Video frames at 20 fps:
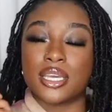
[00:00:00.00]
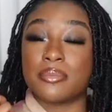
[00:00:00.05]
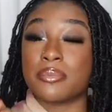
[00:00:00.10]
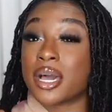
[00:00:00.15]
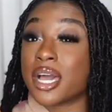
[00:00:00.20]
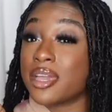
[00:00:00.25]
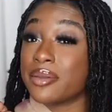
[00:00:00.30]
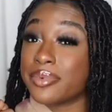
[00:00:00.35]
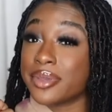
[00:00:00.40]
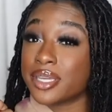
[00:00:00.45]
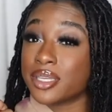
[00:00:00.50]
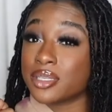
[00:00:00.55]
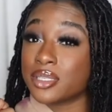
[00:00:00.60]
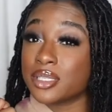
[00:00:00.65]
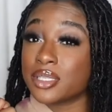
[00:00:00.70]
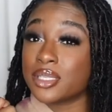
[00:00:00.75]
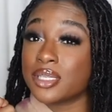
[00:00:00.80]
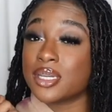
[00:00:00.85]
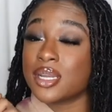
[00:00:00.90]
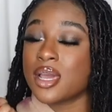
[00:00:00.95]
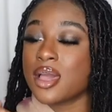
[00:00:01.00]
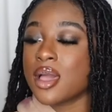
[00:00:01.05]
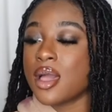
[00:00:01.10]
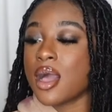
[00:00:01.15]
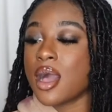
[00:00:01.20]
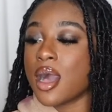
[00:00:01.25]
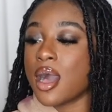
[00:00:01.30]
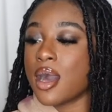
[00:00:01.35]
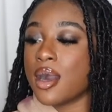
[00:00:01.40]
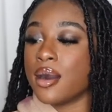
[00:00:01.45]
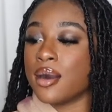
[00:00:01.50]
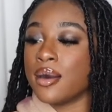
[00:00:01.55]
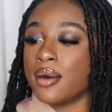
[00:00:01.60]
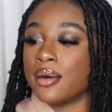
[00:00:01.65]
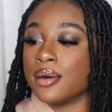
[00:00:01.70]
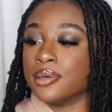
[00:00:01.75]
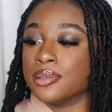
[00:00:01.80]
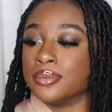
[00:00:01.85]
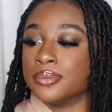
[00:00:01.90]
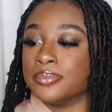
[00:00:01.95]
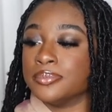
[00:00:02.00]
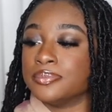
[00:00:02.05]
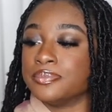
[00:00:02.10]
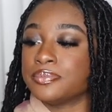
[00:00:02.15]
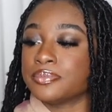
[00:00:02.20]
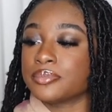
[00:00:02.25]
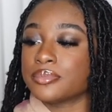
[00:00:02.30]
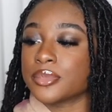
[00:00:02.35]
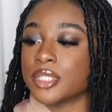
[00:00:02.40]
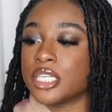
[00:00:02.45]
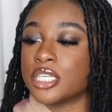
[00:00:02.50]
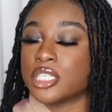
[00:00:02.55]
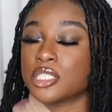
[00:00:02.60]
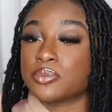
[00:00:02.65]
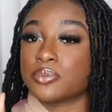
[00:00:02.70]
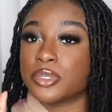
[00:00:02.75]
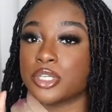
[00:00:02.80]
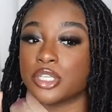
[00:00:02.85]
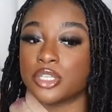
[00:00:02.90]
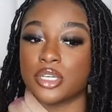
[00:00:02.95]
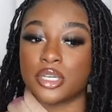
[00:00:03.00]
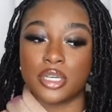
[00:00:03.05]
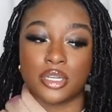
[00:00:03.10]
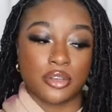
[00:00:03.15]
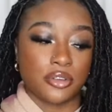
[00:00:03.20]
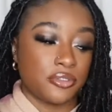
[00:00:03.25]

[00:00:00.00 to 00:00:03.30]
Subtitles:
in my opinion. It does pretty good.